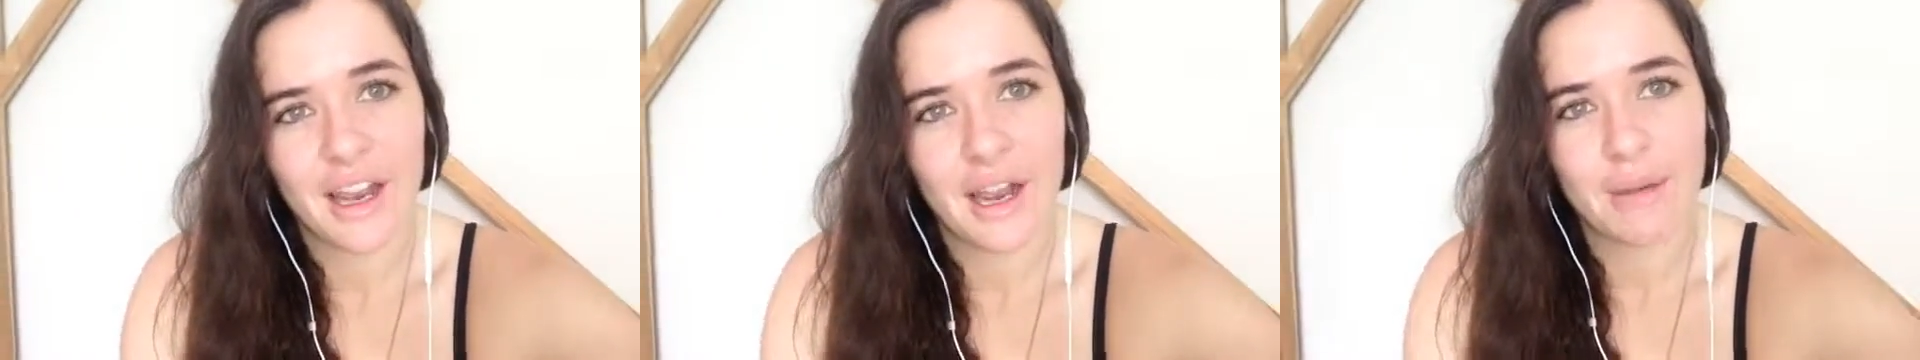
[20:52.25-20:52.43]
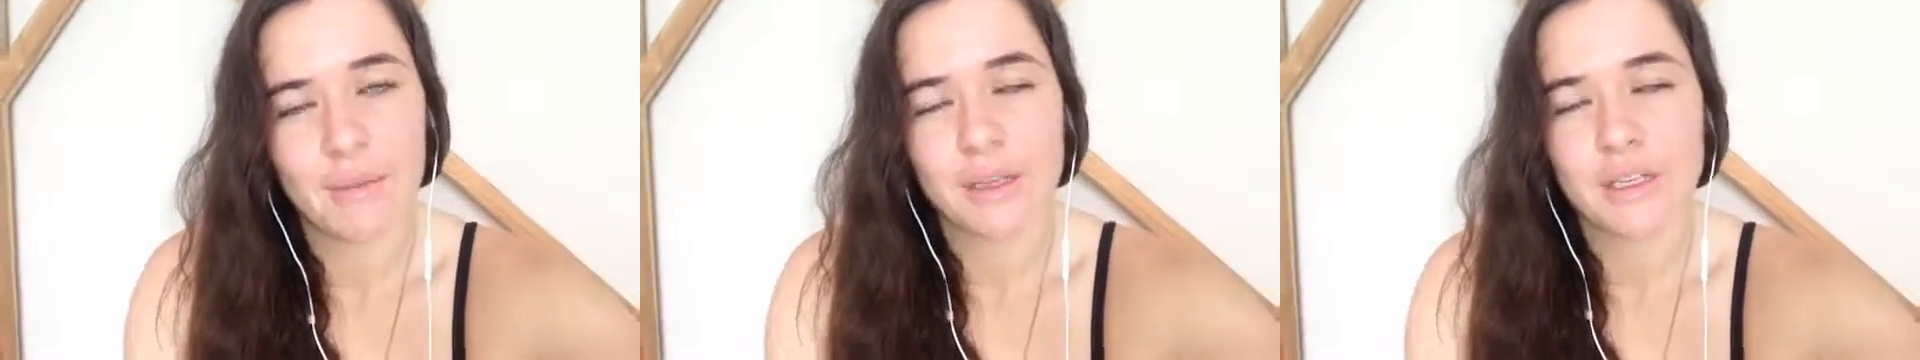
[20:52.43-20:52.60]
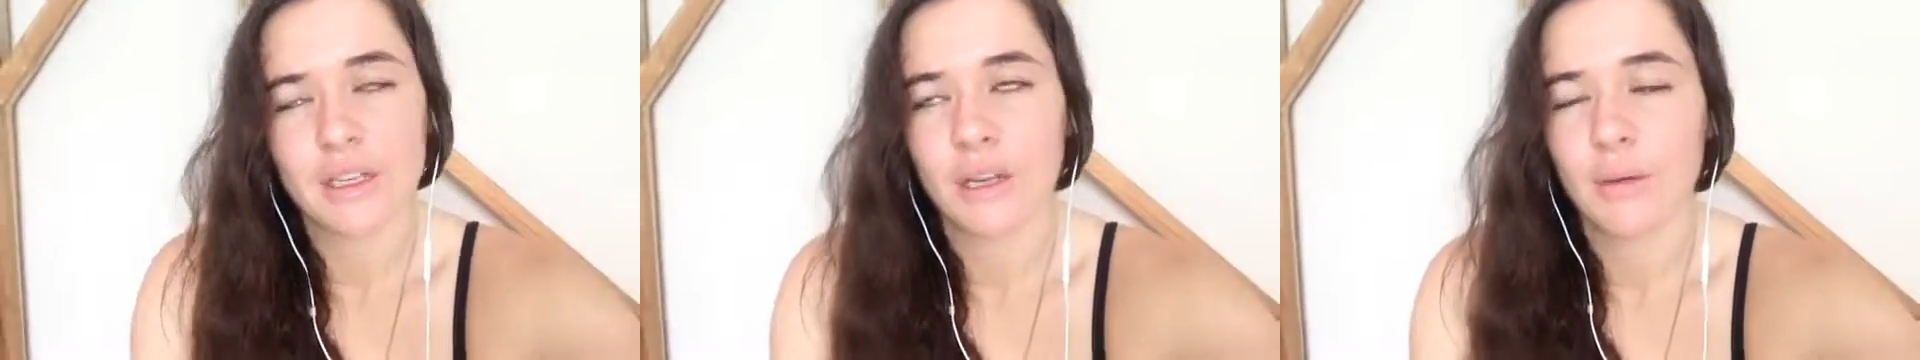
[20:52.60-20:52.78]
I'm
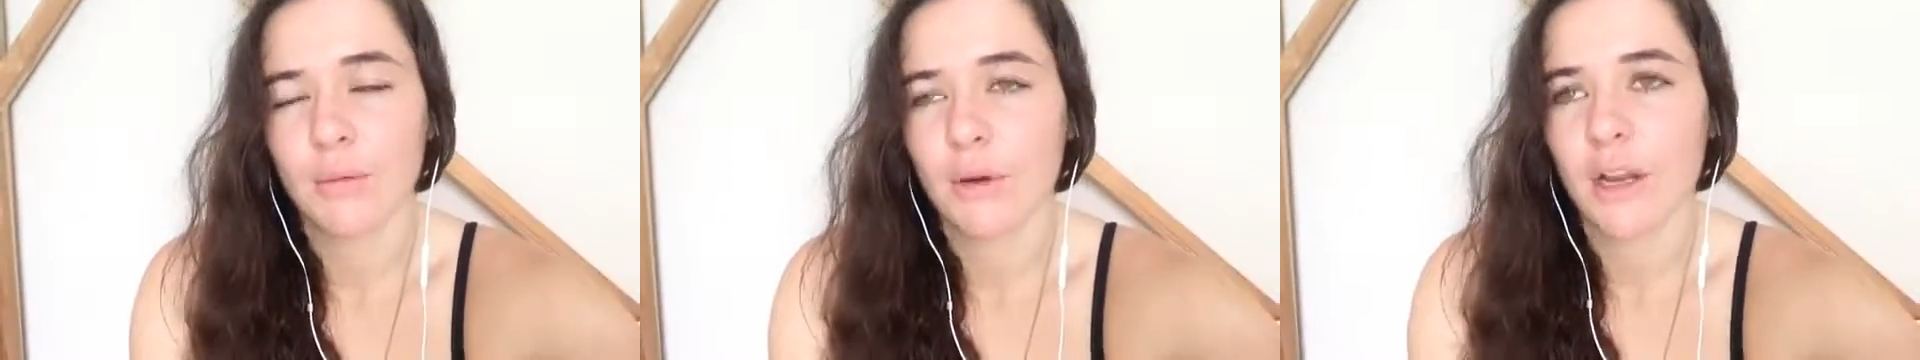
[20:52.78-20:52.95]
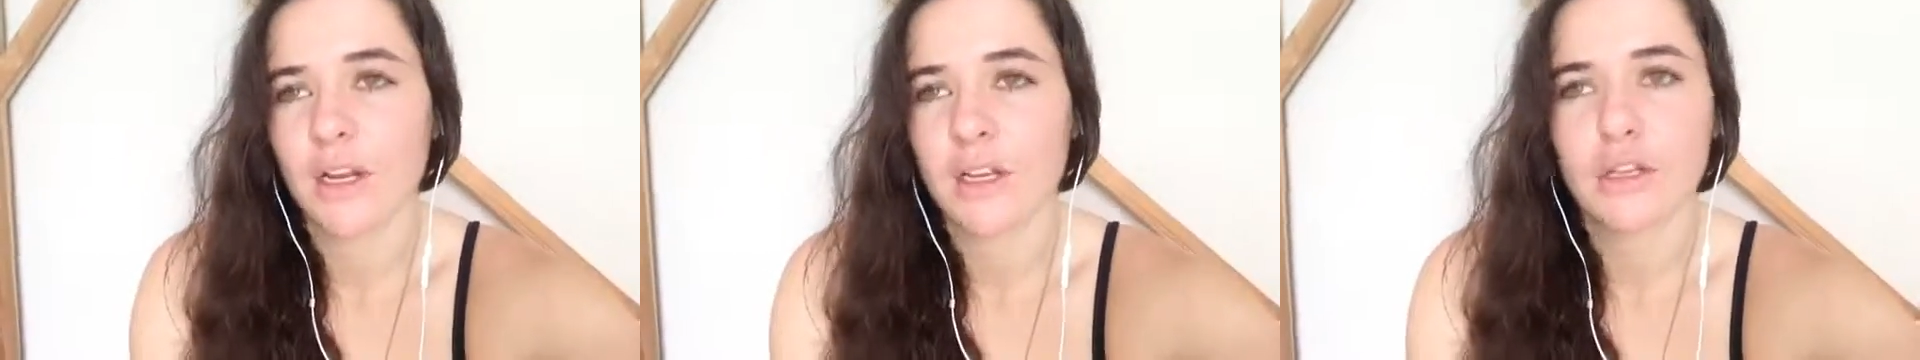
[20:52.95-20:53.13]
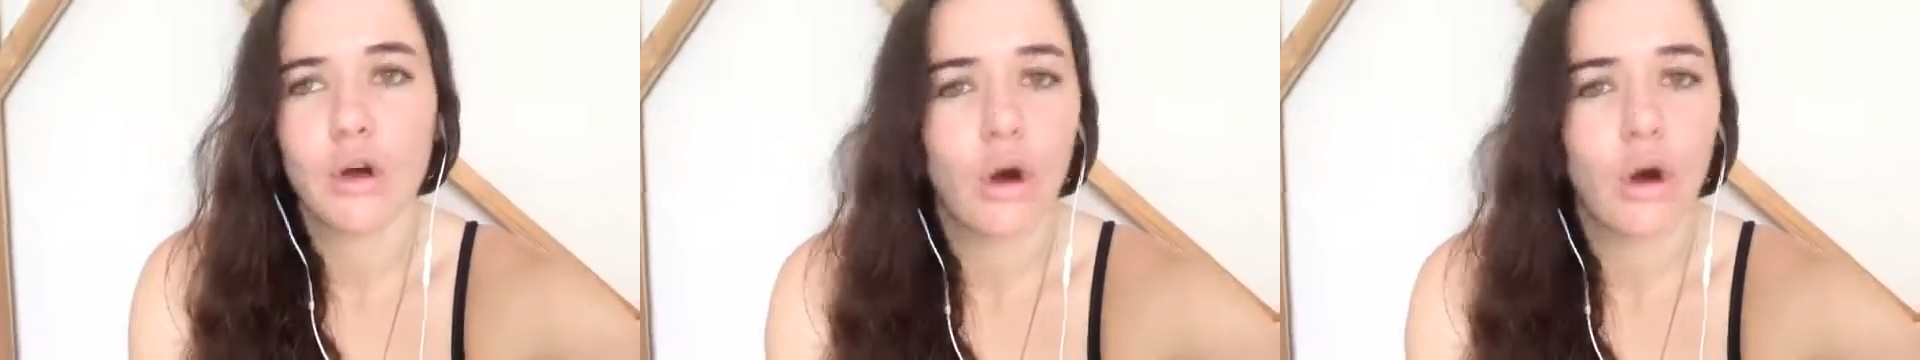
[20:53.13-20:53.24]
just going to bring